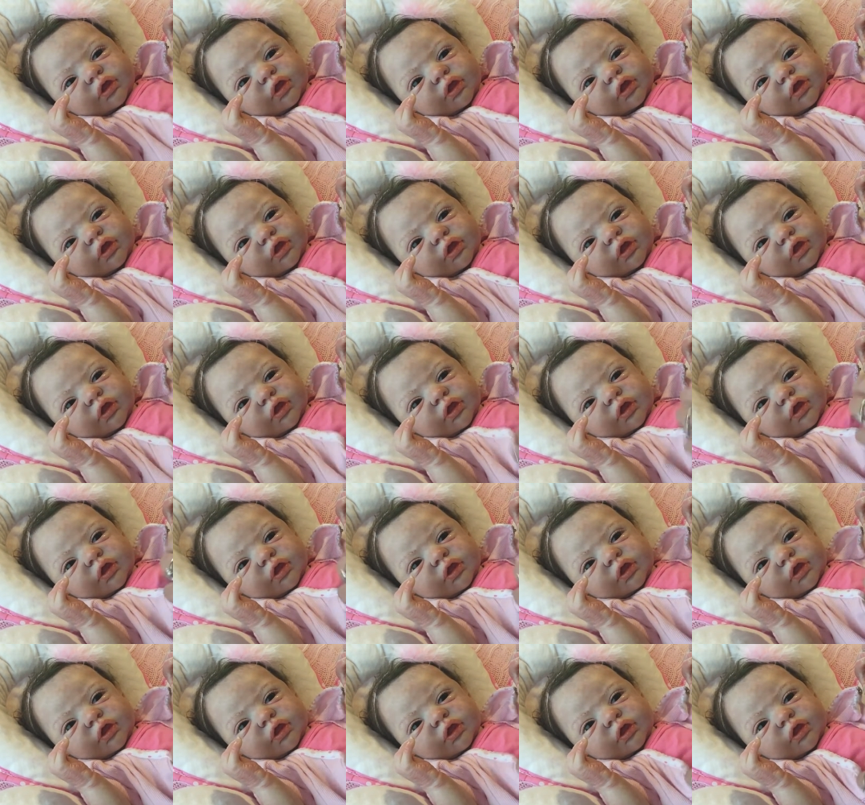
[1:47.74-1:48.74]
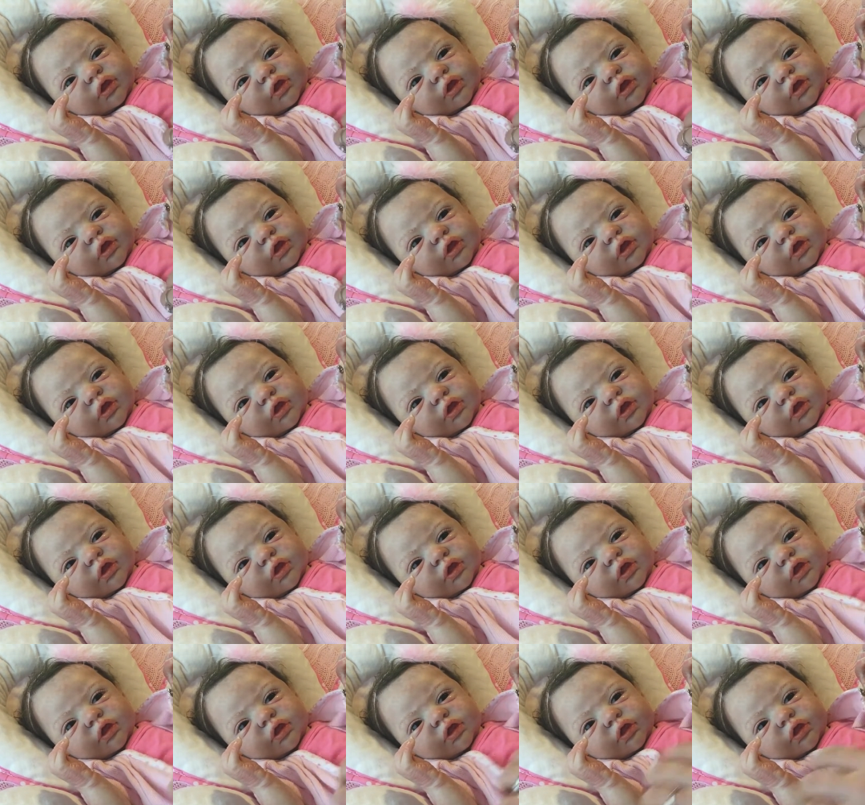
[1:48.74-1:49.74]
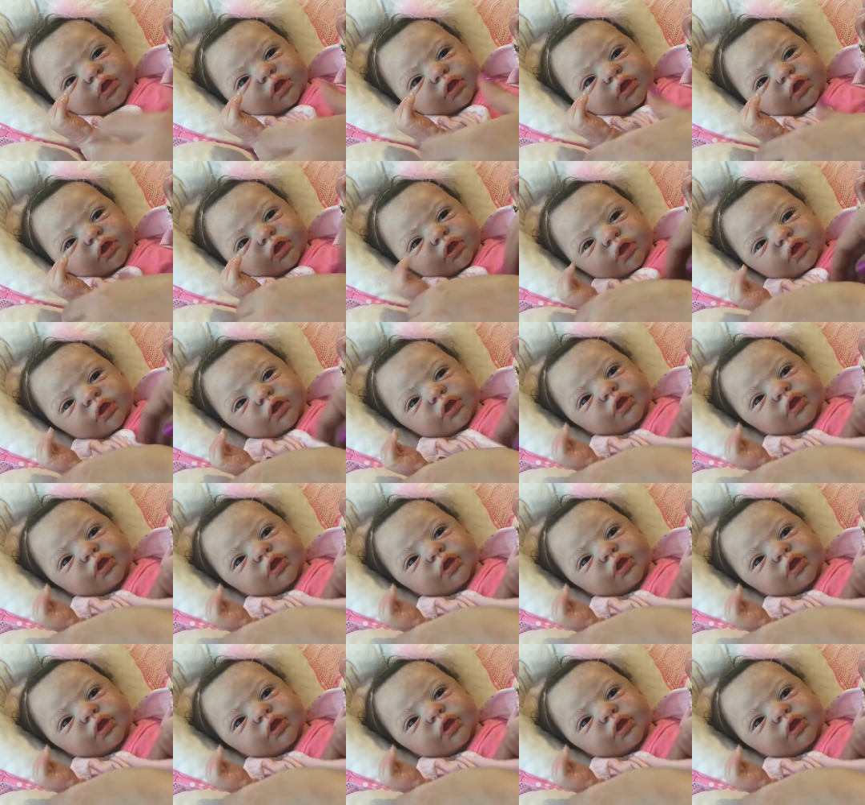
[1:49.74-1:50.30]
(no one is talking)